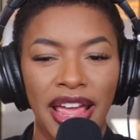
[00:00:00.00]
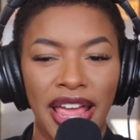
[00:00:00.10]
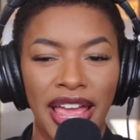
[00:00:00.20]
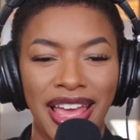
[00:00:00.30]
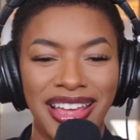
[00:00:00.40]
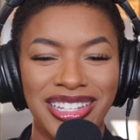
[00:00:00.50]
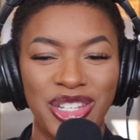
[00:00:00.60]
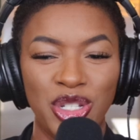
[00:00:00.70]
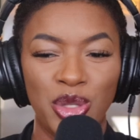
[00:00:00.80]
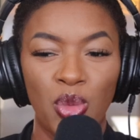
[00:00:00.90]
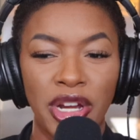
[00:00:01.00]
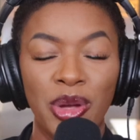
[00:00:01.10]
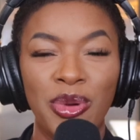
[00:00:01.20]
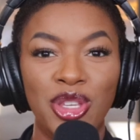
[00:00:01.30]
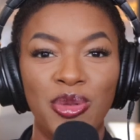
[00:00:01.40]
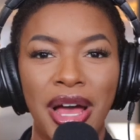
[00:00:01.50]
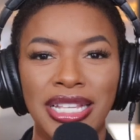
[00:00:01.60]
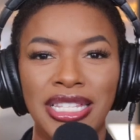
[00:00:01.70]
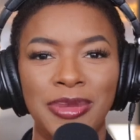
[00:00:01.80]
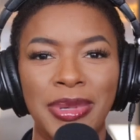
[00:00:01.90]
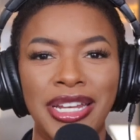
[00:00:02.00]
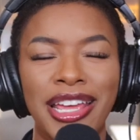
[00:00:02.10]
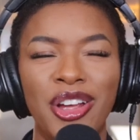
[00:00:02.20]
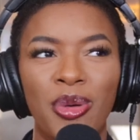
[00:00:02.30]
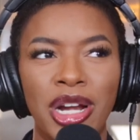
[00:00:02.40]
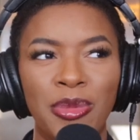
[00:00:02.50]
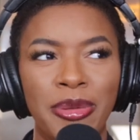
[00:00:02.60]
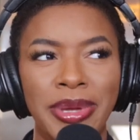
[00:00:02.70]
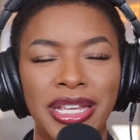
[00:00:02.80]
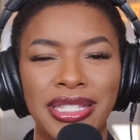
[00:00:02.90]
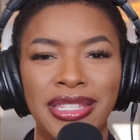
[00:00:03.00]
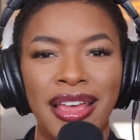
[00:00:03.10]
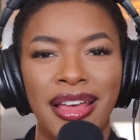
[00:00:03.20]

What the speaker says: And just working with you guys has been incredible because